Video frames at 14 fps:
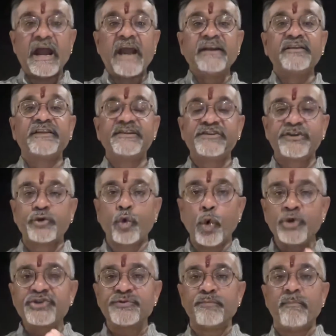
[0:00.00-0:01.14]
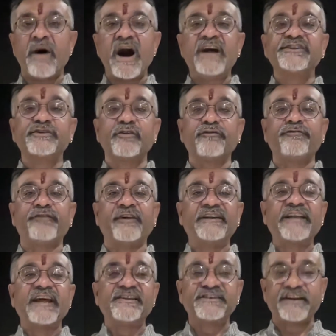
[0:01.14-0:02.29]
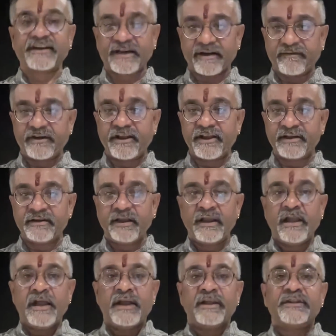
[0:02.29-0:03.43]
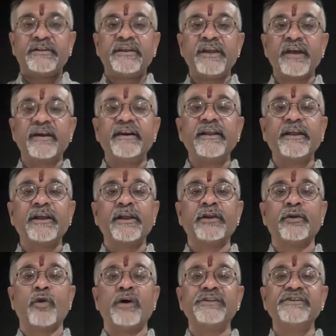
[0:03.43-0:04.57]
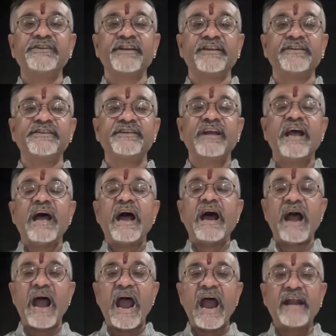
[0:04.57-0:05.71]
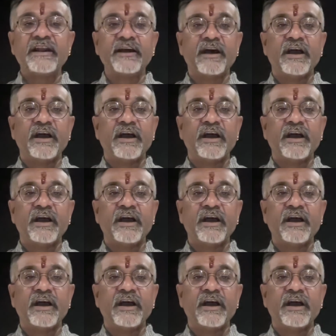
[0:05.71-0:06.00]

And this huge mass of fantastic Dravidian theoretical nonsense had